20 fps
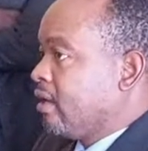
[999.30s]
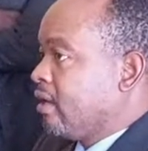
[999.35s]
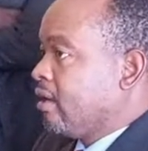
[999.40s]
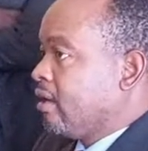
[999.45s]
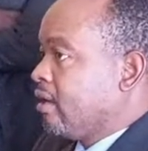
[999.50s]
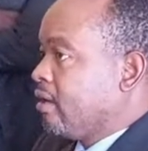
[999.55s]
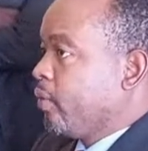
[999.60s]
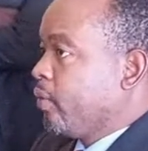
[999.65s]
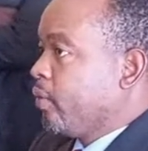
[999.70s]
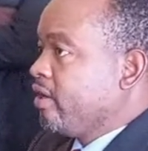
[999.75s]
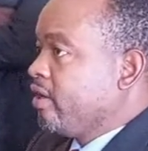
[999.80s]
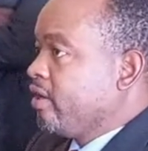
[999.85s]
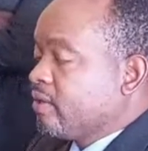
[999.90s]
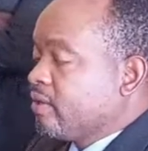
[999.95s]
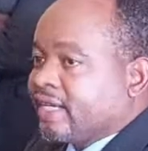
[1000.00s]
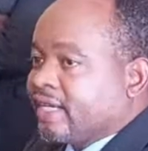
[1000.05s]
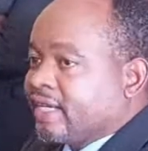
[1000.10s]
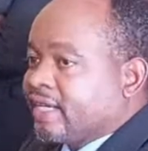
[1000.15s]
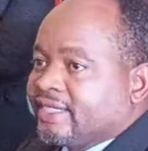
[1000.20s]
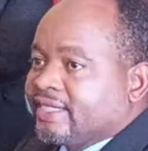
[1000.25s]
We know
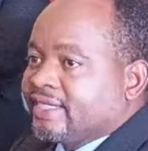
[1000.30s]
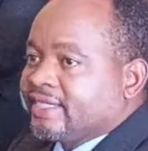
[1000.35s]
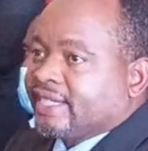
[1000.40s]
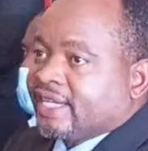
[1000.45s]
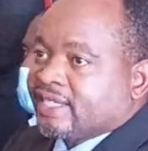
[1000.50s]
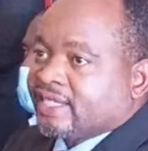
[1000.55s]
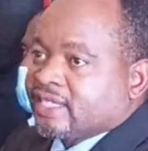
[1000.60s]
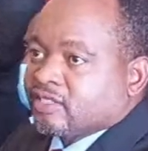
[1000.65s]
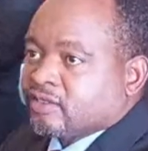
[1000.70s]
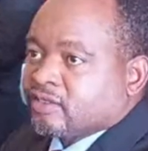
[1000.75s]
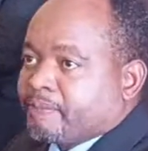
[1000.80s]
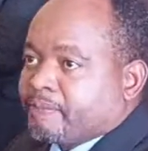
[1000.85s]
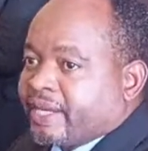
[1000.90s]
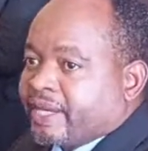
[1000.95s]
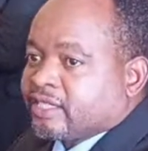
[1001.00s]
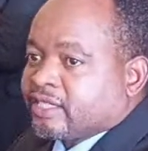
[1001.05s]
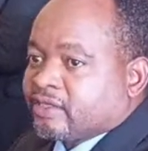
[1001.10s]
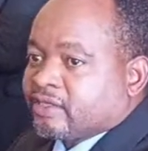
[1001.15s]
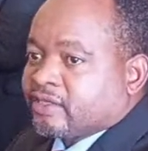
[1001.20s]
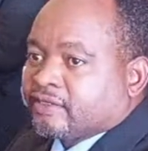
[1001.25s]
that the chances of
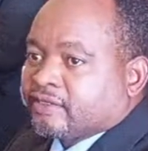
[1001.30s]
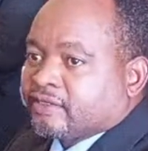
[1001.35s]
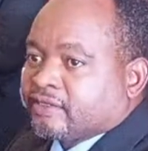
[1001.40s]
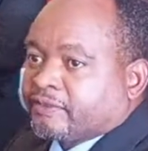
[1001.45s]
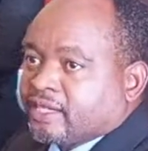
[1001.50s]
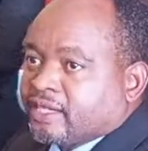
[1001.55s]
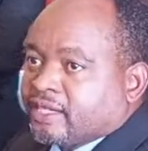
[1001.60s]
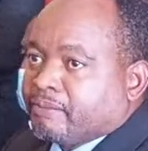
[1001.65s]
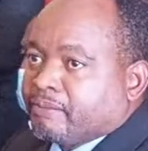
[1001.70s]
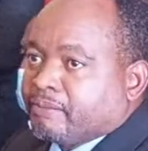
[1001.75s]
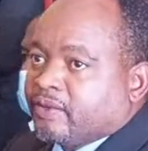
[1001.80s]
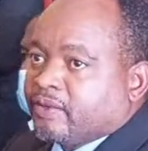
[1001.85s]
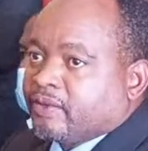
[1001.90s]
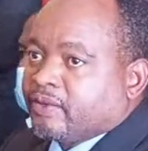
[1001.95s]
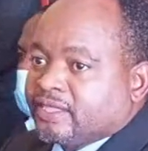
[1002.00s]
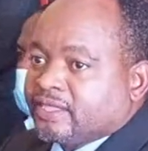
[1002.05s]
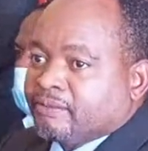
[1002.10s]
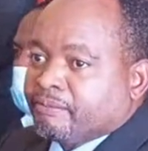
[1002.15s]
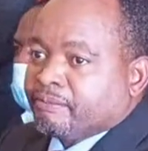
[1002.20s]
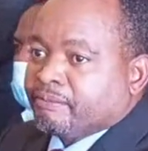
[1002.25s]
Patriot Front
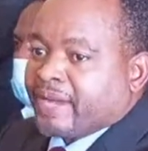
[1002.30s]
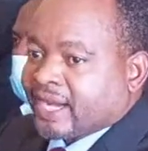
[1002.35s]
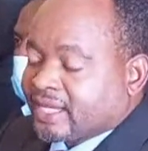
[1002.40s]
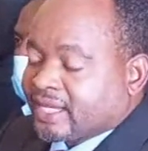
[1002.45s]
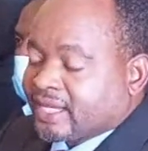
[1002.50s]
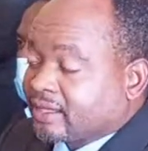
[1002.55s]
bouncing back